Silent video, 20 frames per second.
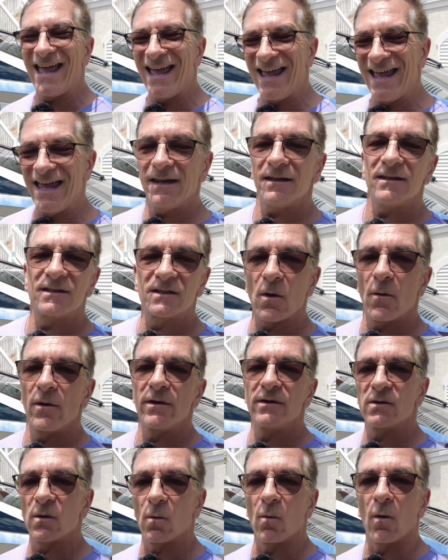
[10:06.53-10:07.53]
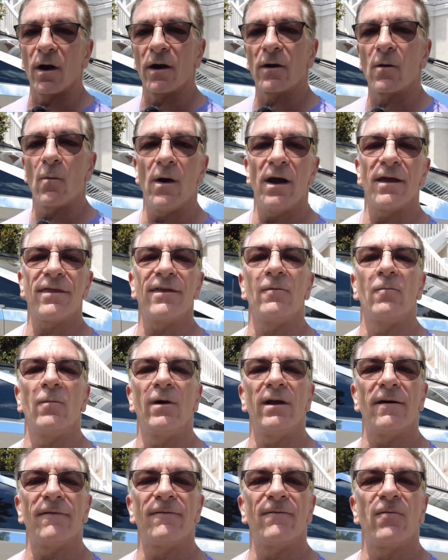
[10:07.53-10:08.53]
it is going to work with, and
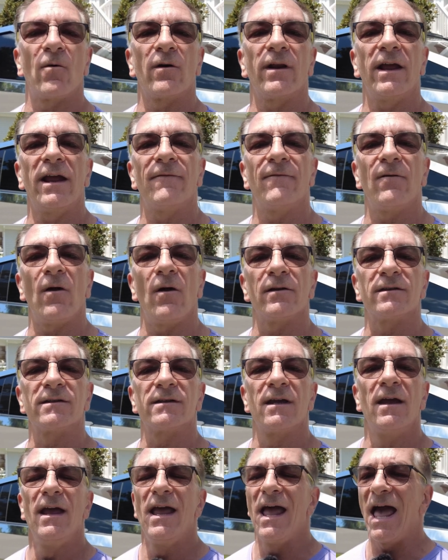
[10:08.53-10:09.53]
we have 48 volts.